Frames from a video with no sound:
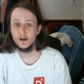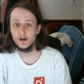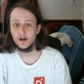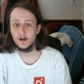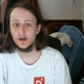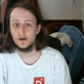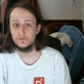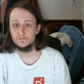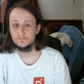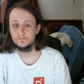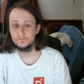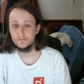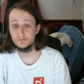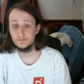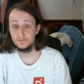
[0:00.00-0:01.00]
I
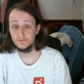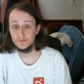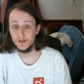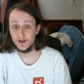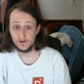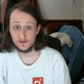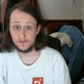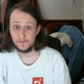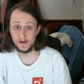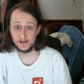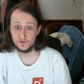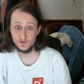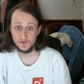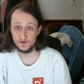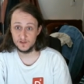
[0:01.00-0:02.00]
respect
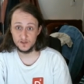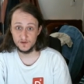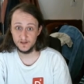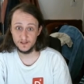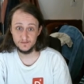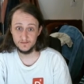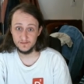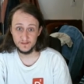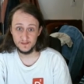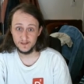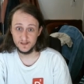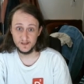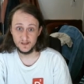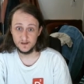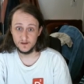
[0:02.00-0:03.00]
what they're doing
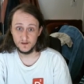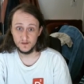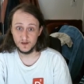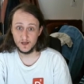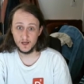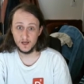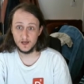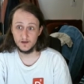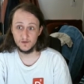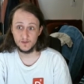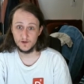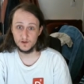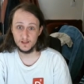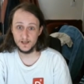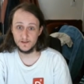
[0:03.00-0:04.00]
with
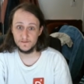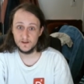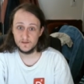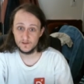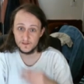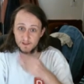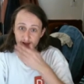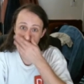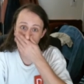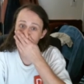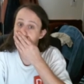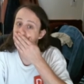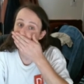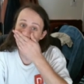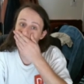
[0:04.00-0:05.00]
their life and everything,
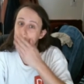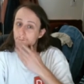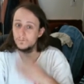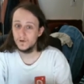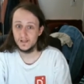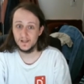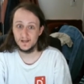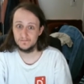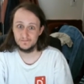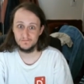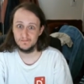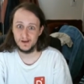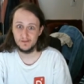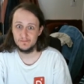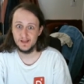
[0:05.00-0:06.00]
but
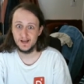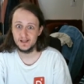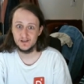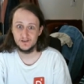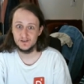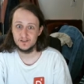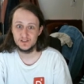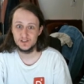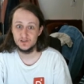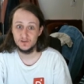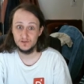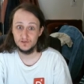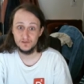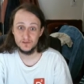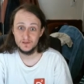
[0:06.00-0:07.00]
I'm not going
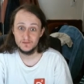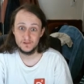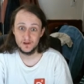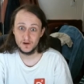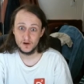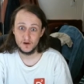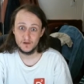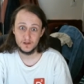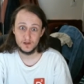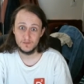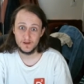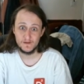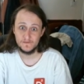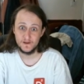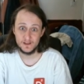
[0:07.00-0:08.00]
to
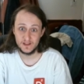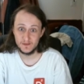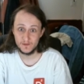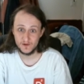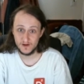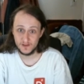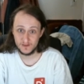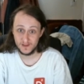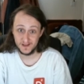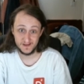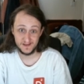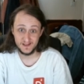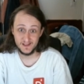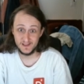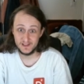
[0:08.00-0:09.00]
make fun of them or anything.
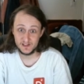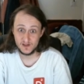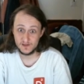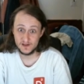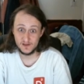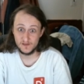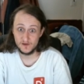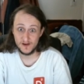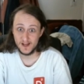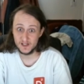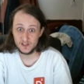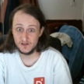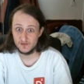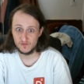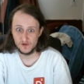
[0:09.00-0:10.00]
It's just that their
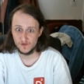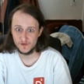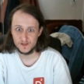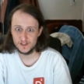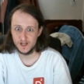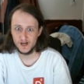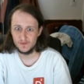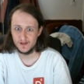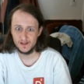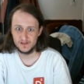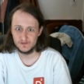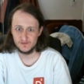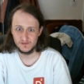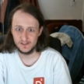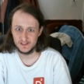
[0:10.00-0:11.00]
actions were really dumb, and I
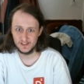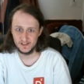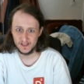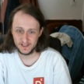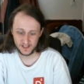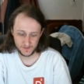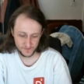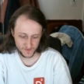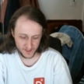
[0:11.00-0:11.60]
really didn't like it.